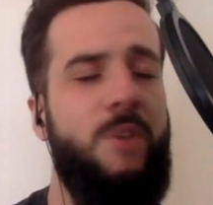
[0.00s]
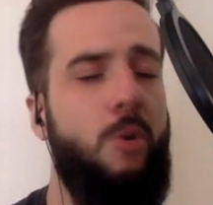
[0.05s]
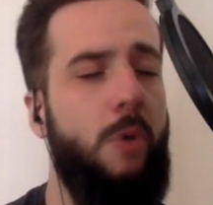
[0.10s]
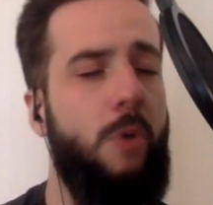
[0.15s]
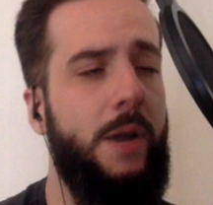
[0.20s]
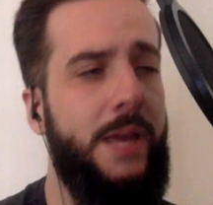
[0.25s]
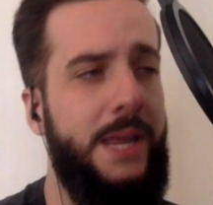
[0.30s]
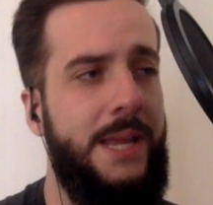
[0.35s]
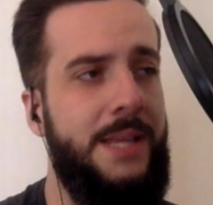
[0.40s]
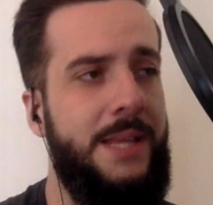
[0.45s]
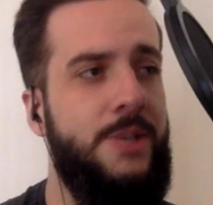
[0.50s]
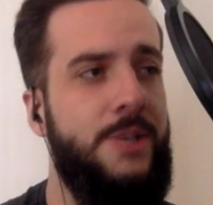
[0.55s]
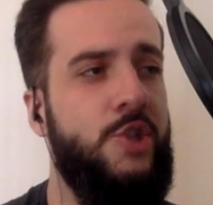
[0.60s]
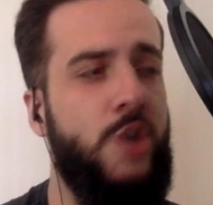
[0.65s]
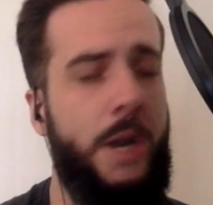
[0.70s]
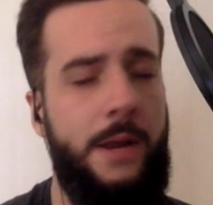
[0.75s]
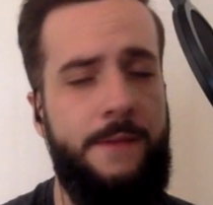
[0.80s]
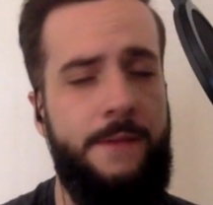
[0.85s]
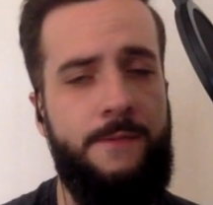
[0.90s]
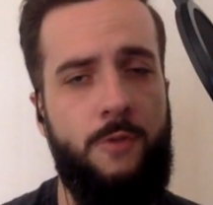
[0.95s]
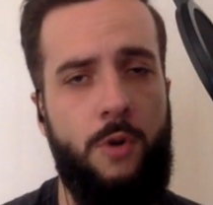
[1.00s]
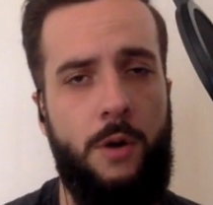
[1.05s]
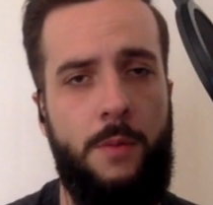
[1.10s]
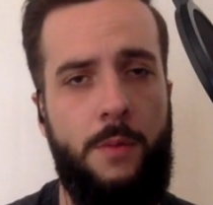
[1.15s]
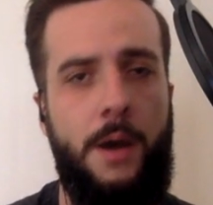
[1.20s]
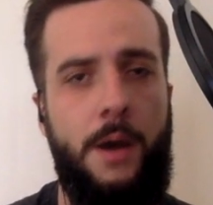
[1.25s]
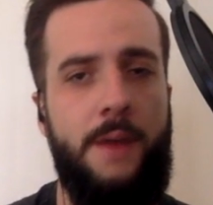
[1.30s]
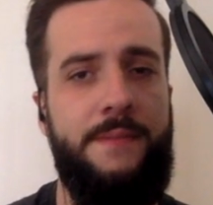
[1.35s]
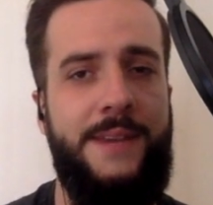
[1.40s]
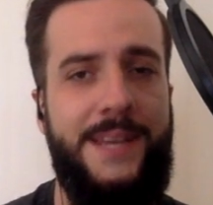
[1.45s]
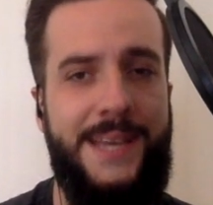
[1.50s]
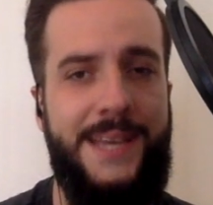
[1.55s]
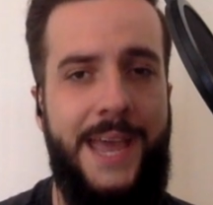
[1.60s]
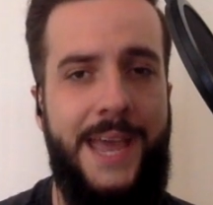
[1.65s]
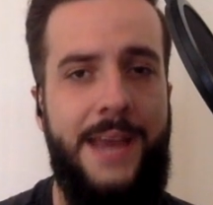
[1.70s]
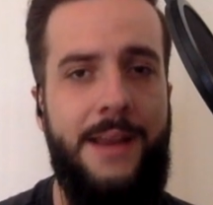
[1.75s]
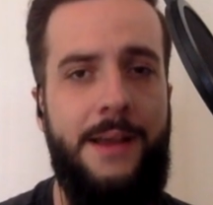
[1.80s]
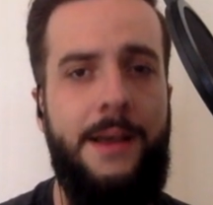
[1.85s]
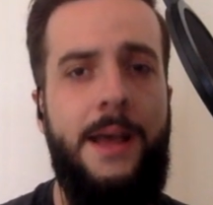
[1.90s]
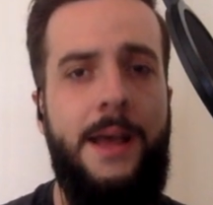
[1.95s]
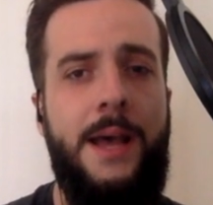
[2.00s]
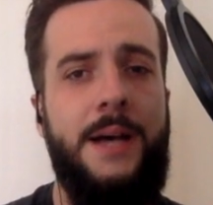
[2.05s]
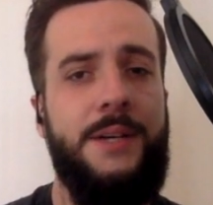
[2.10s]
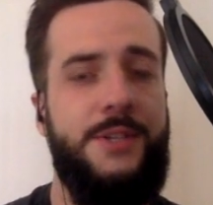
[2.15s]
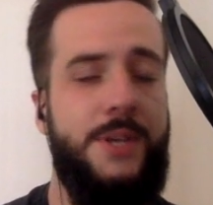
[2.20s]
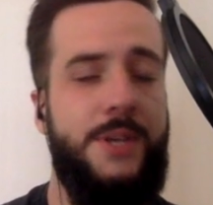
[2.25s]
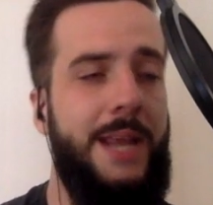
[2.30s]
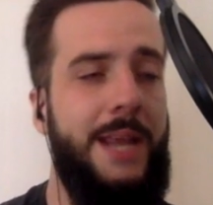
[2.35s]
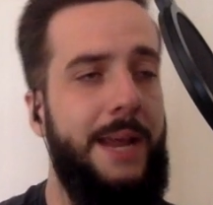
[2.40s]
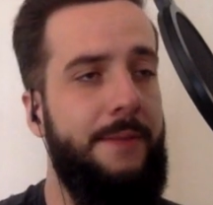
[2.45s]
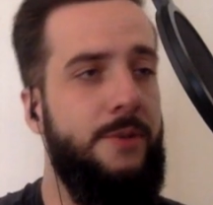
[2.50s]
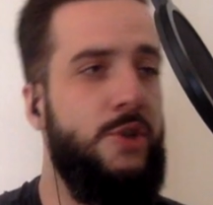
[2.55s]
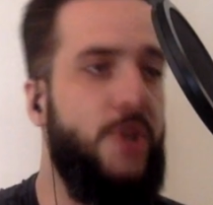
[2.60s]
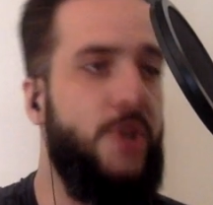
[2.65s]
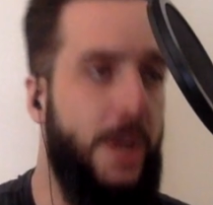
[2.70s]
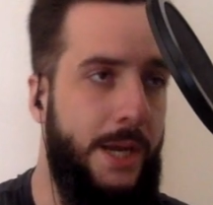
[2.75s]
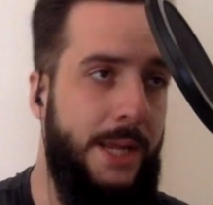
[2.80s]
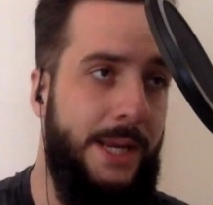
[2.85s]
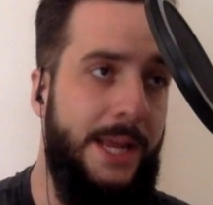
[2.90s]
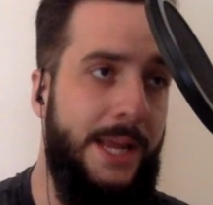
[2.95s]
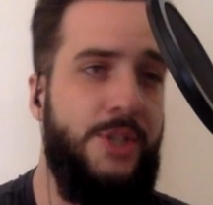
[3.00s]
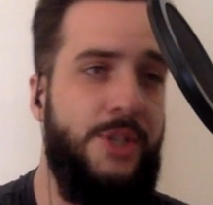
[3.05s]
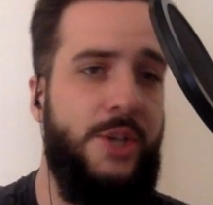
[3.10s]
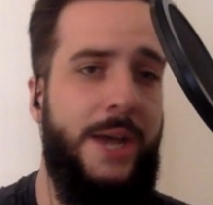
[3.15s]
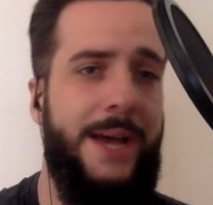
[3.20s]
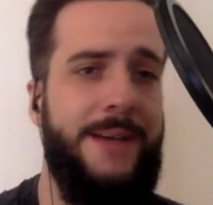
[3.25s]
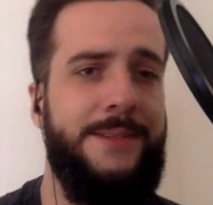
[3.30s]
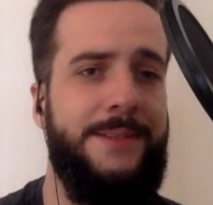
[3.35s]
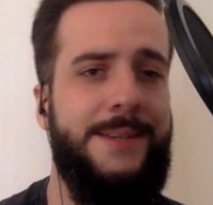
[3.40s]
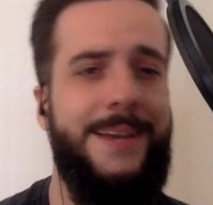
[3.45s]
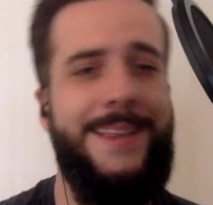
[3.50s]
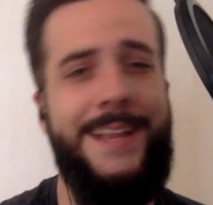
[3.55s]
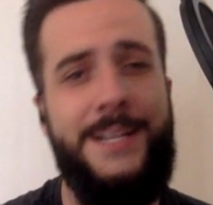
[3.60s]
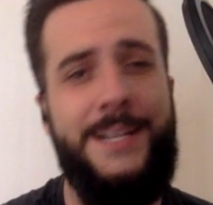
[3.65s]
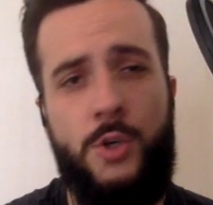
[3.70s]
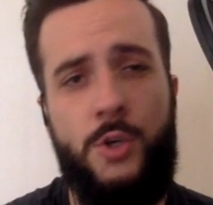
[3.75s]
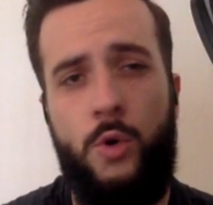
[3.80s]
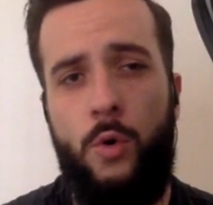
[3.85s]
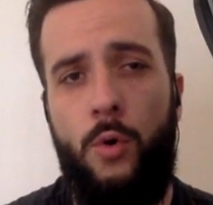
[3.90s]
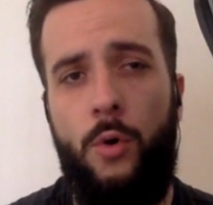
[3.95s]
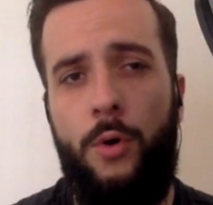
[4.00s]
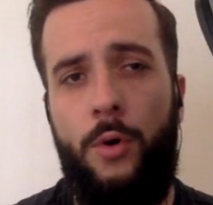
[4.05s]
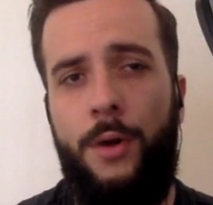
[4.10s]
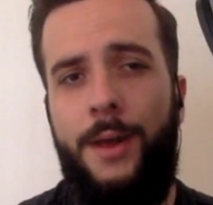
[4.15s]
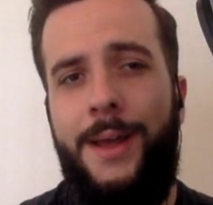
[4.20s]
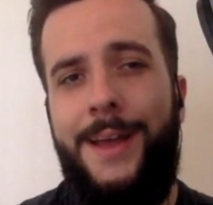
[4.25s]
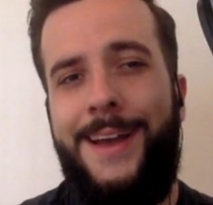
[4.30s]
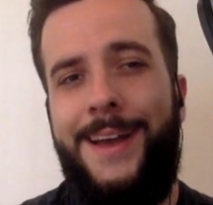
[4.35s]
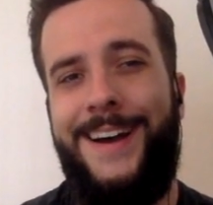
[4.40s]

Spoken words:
You are getting the shiny form of Nincada, so you can have a shiny Ninjask, and that's cool.